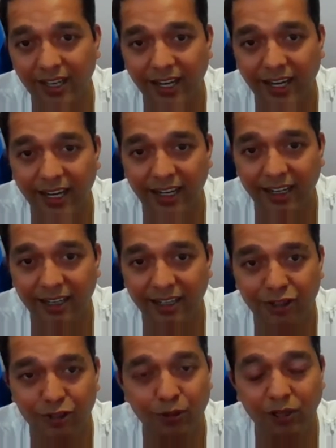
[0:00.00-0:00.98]

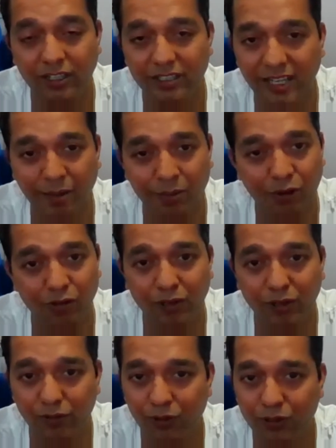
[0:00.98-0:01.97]
And to be honest, I'm not one
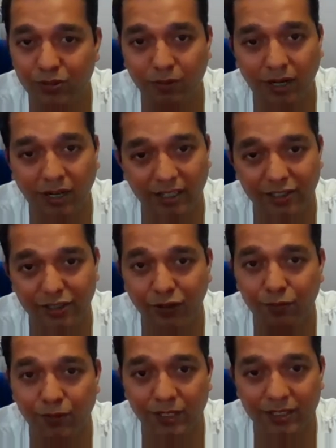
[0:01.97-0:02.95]
of those smartest of
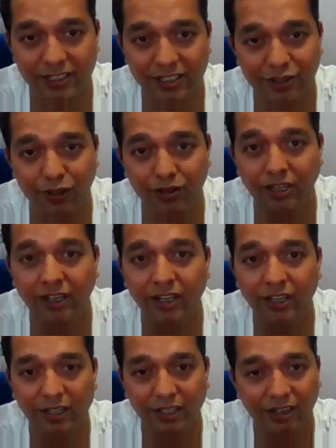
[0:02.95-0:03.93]
persons, or
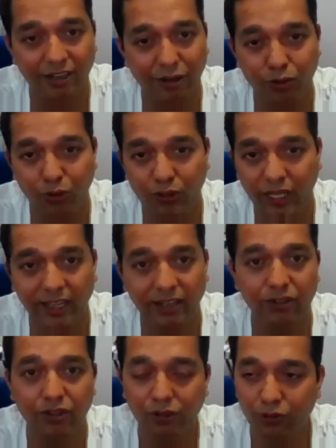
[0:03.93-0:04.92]
who can
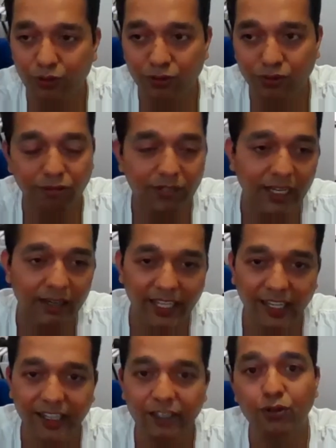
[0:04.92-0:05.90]

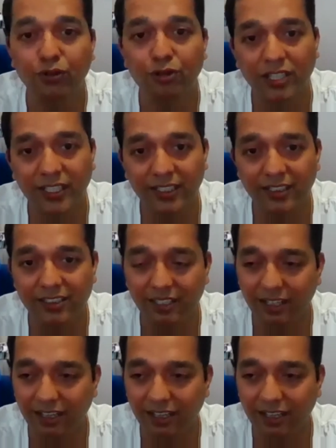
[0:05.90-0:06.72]
really do things